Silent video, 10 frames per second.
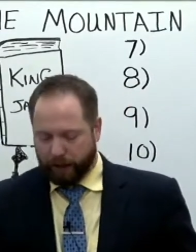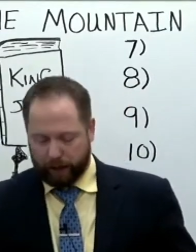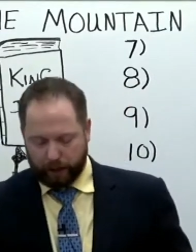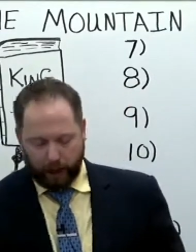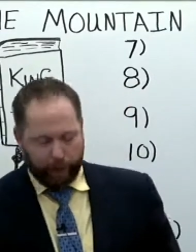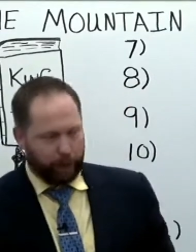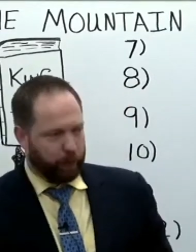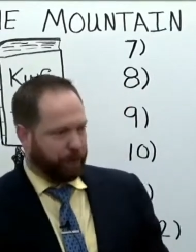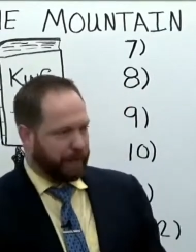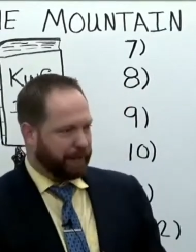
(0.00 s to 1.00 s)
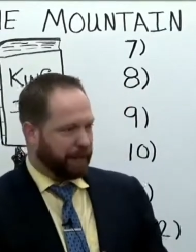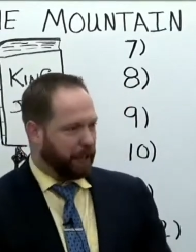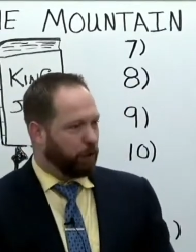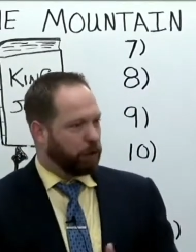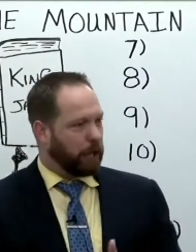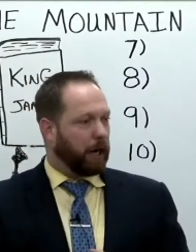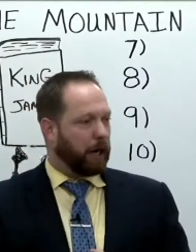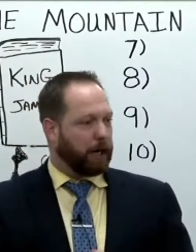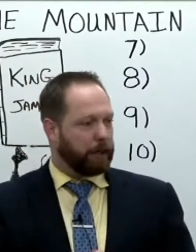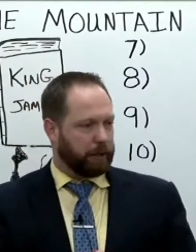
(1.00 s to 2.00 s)
And a lot of people think they know
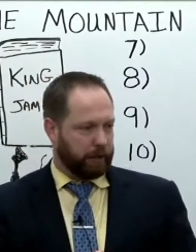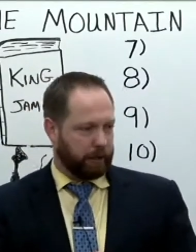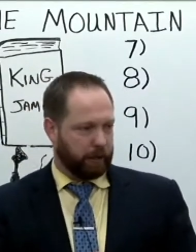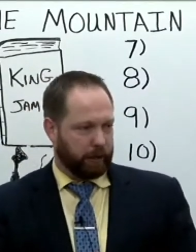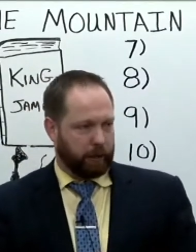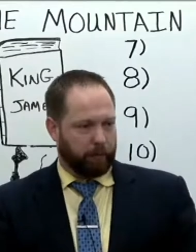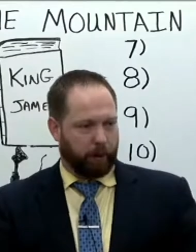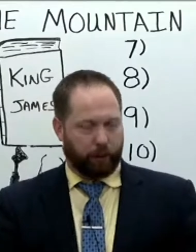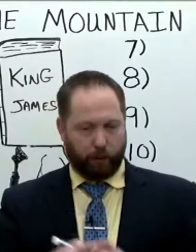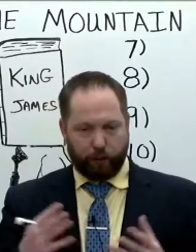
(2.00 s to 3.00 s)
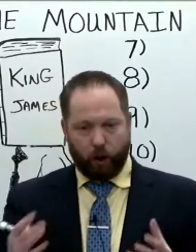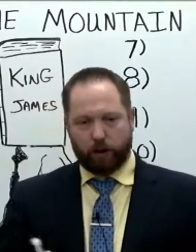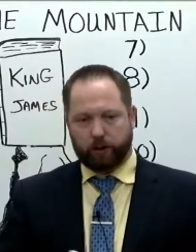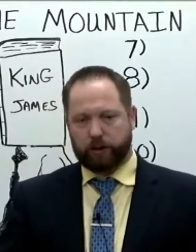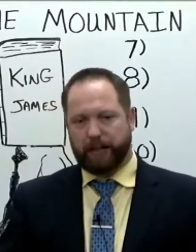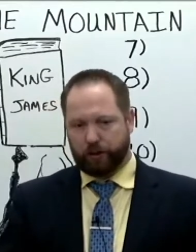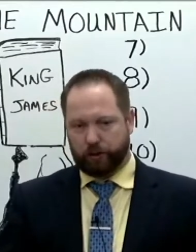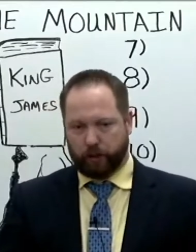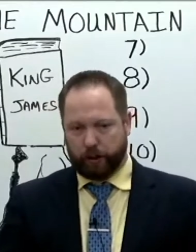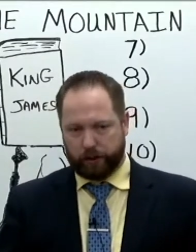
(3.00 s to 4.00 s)
God, but their thoughts are
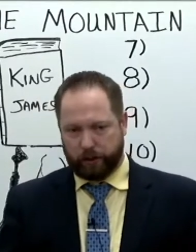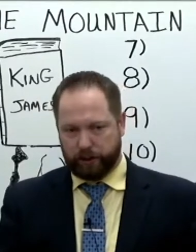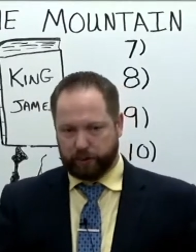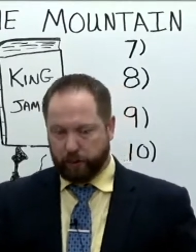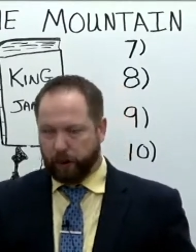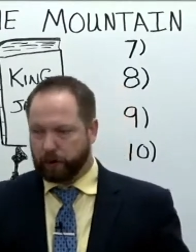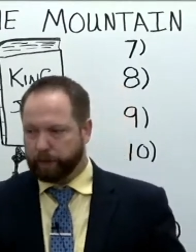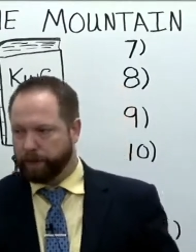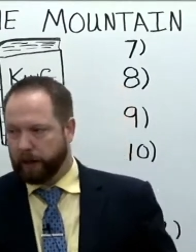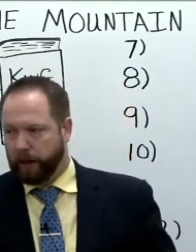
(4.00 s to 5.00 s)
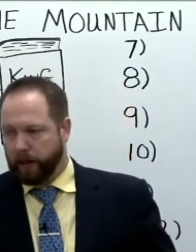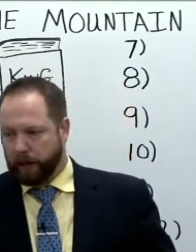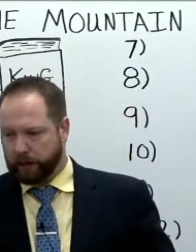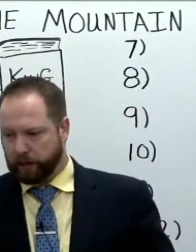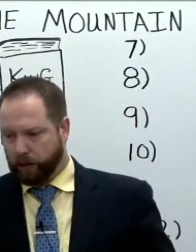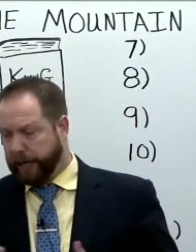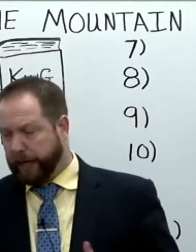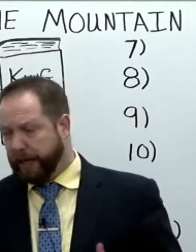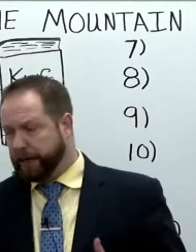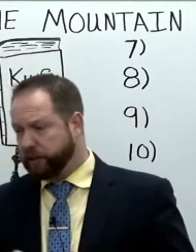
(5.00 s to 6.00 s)
contrary to this book. And so
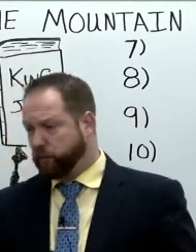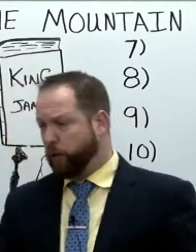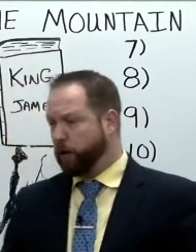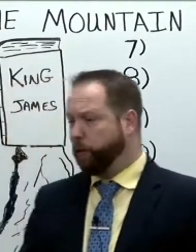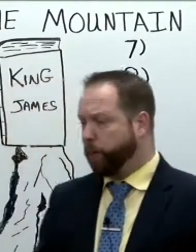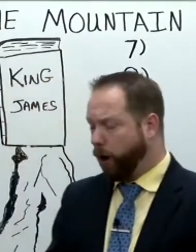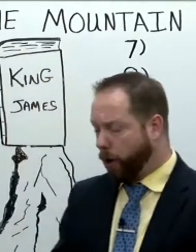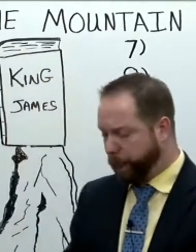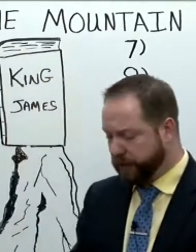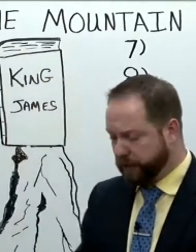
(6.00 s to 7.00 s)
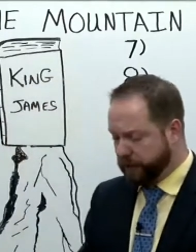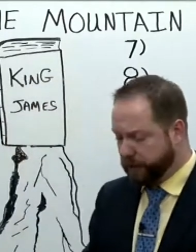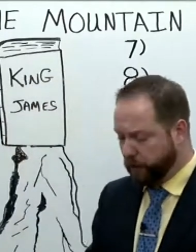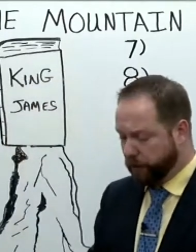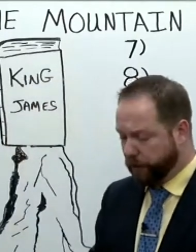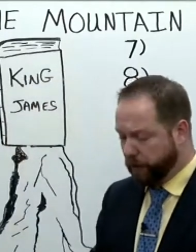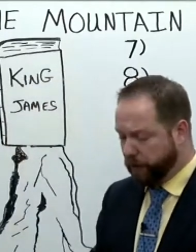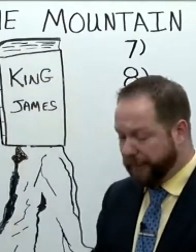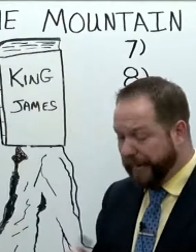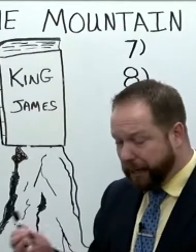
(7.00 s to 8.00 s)
again, this is one of the purposes of
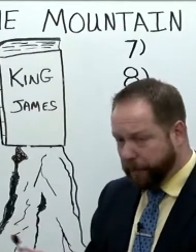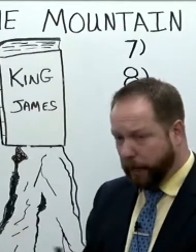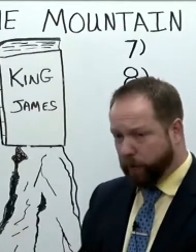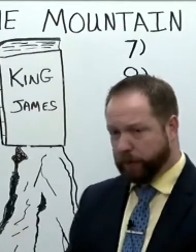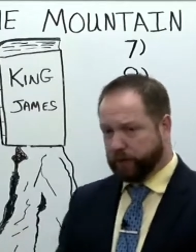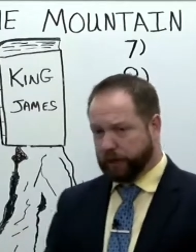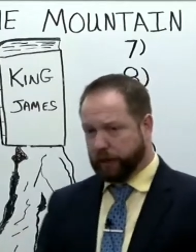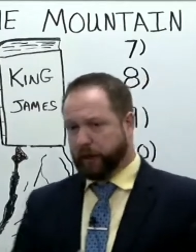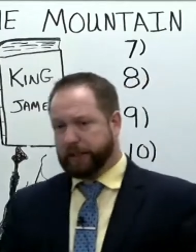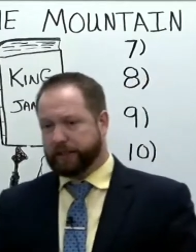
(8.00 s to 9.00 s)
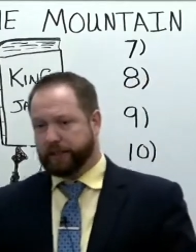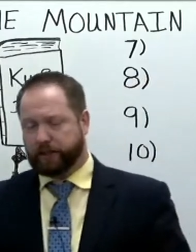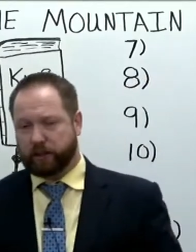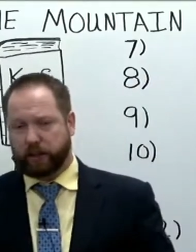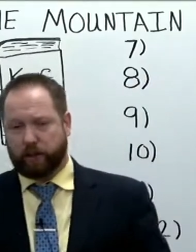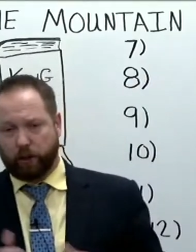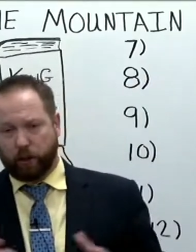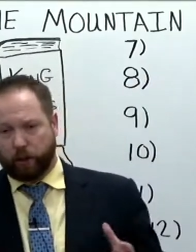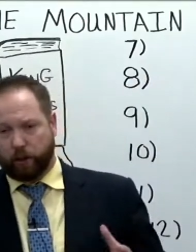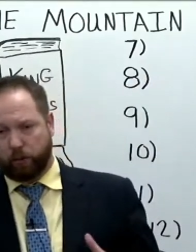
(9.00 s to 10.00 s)
the King of the Mountain series, is just give
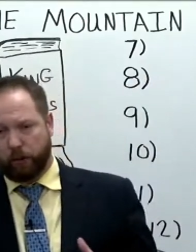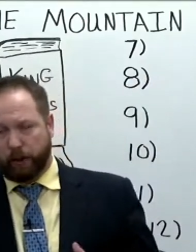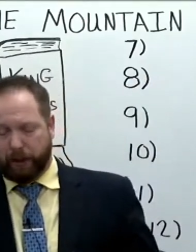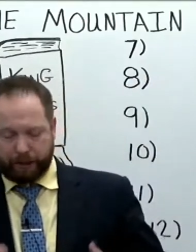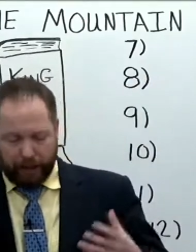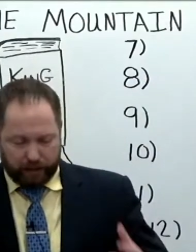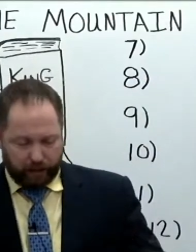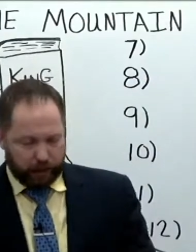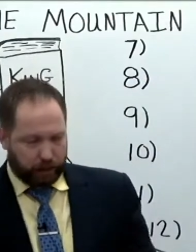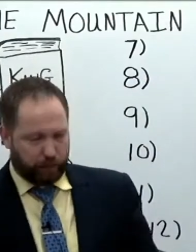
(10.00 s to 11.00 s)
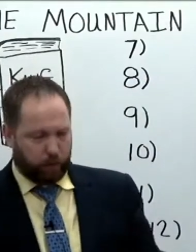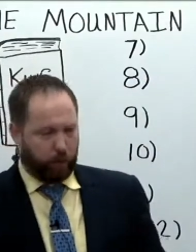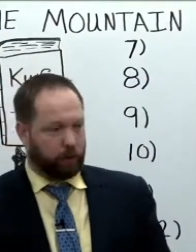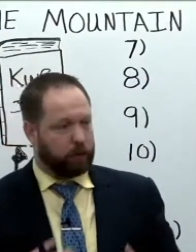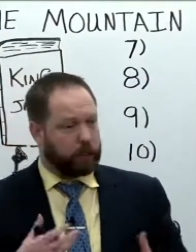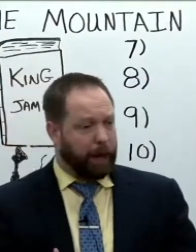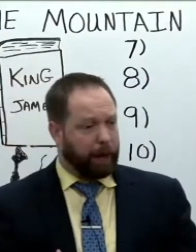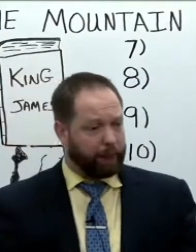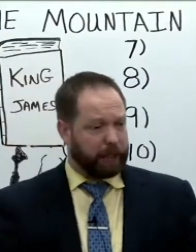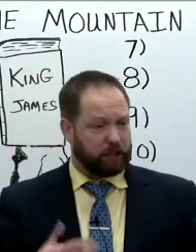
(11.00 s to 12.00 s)
little digestible
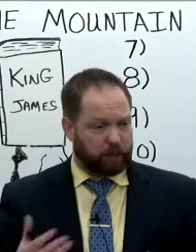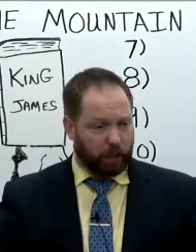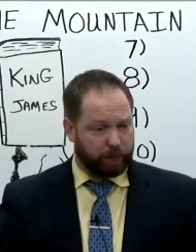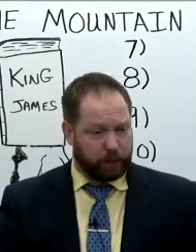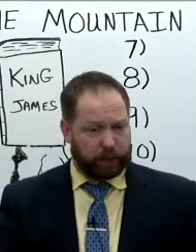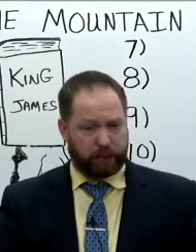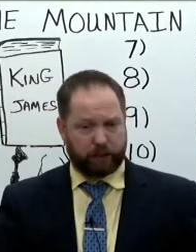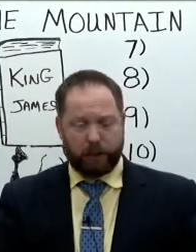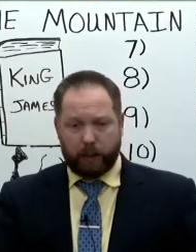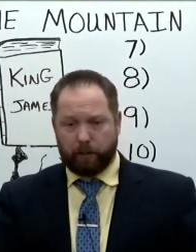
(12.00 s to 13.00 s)
topics, subjects.